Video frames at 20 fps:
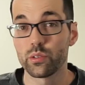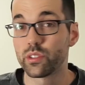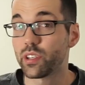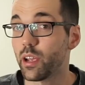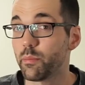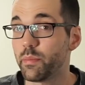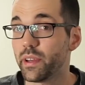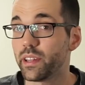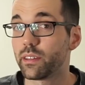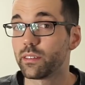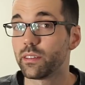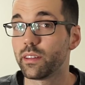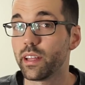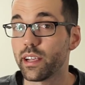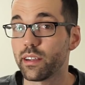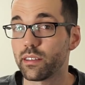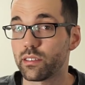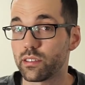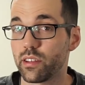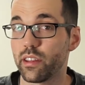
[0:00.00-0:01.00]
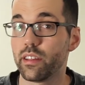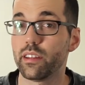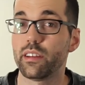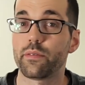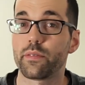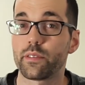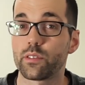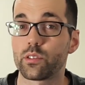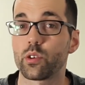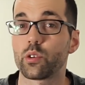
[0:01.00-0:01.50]
type in the links to the
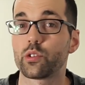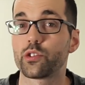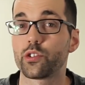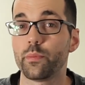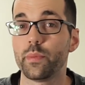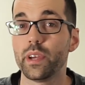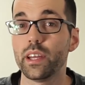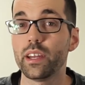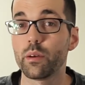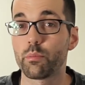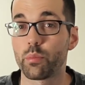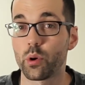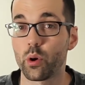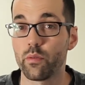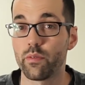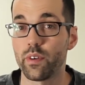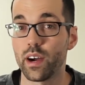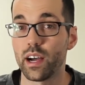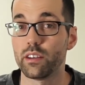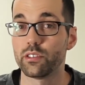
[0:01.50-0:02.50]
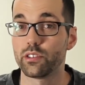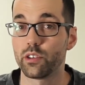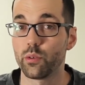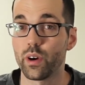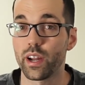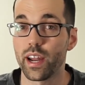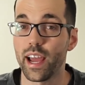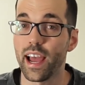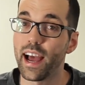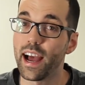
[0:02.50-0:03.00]
different social media profiles you
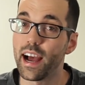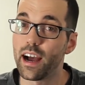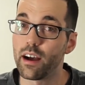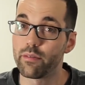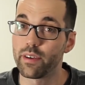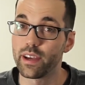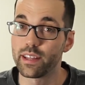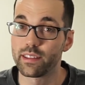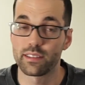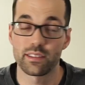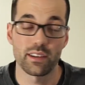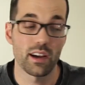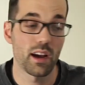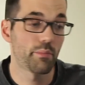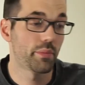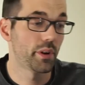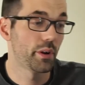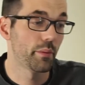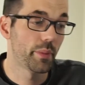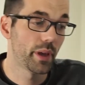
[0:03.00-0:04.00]
want to have at the top of your